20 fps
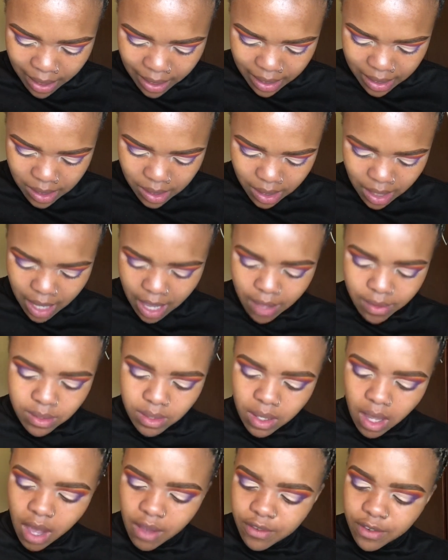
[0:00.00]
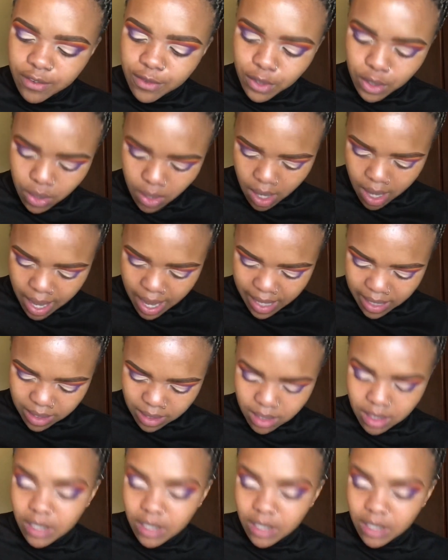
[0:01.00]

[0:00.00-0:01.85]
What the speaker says: lesson I have to offer for you guys.